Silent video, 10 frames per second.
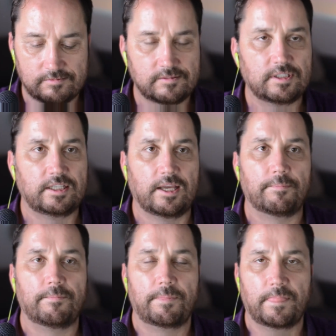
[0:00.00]
Yep.
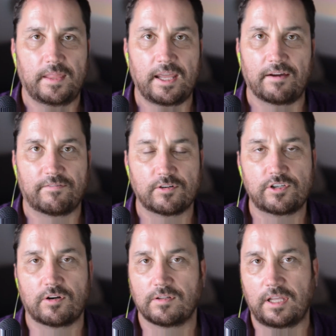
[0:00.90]
Yeah, for
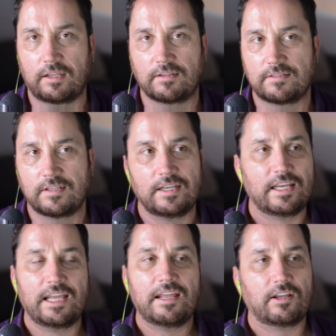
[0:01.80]
sure. Like, it's
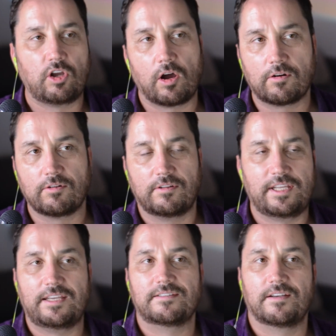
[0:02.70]
gone are the
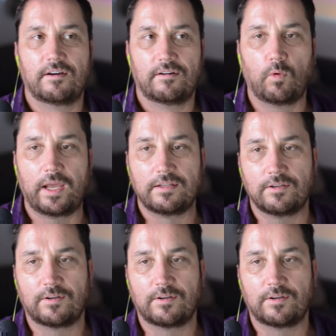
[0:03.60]
days of you can